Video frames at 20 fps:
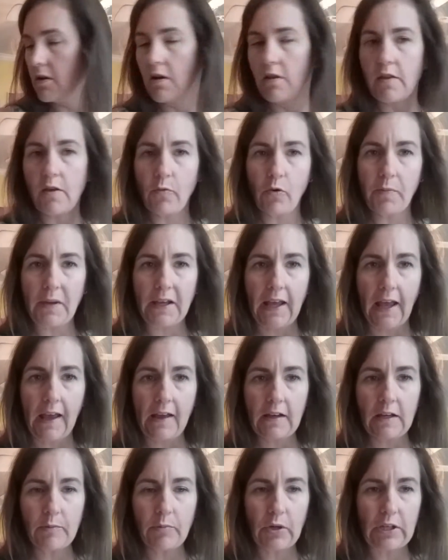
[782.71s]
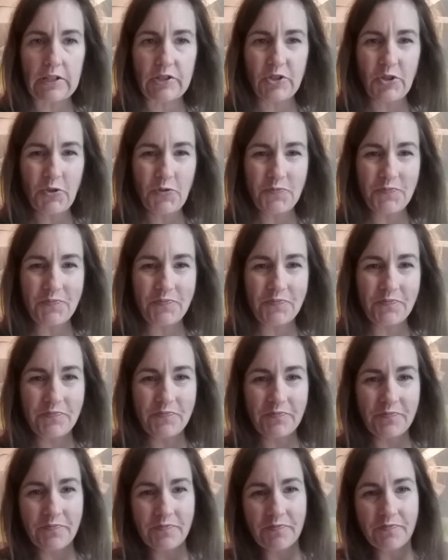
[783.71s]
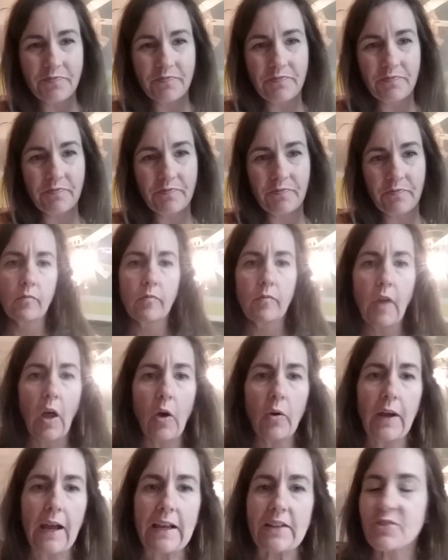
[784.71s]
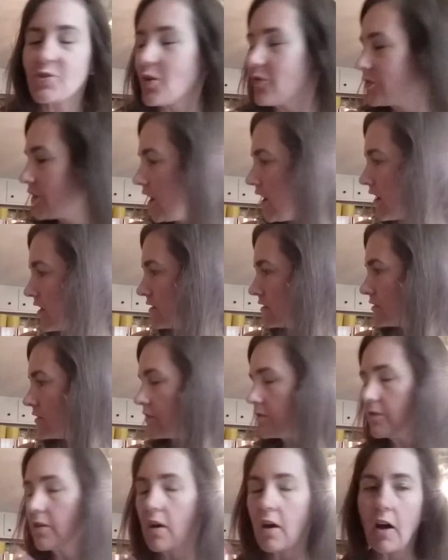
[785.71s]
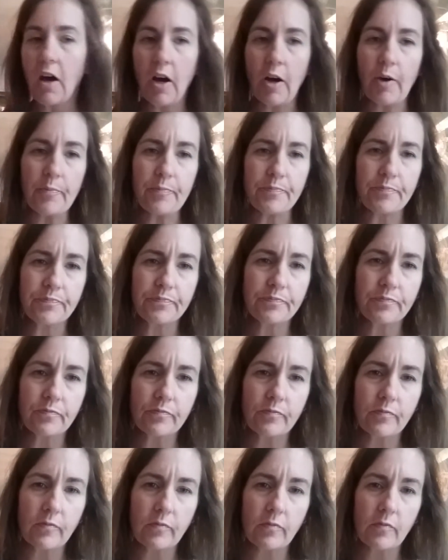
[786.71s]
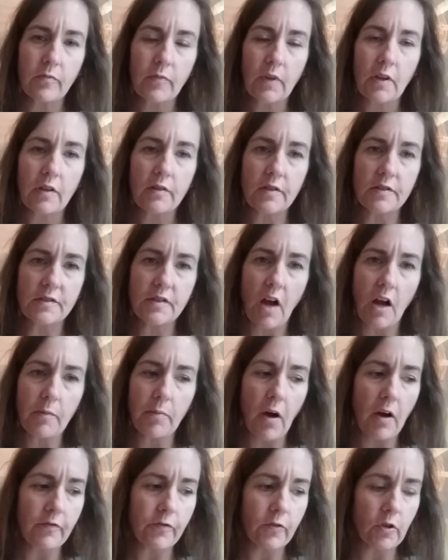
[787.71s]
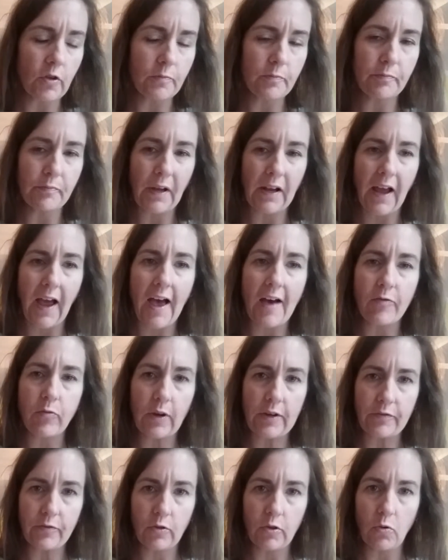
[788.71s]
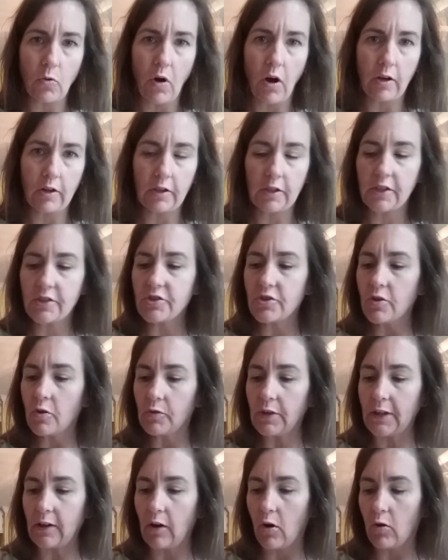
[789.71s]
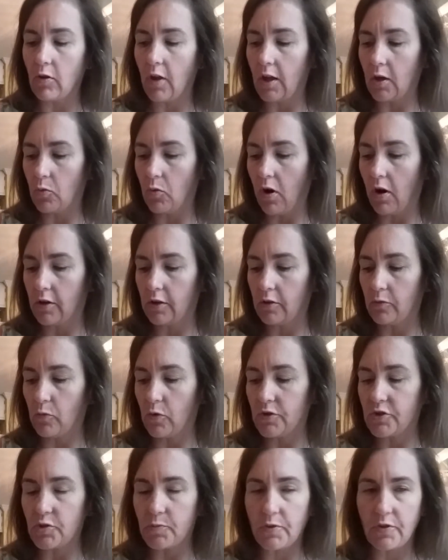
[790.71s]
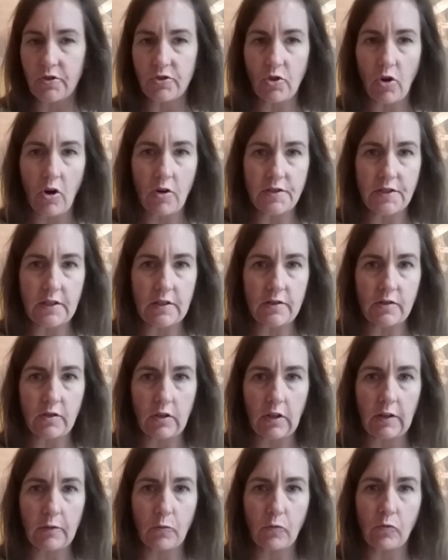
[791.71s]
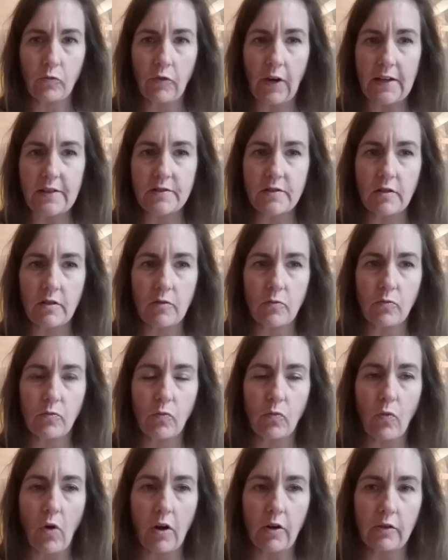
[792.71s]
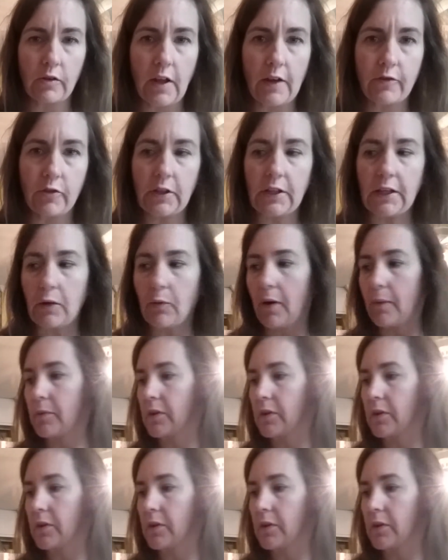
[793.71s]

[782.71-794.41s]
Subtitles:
And then we'll be canning pretty soon. Okay, so I've got the stock pot full of, about a halfway full of water, because you don't need a whole lot of water. Once you put the jars in, it's going to raise the water level anyway.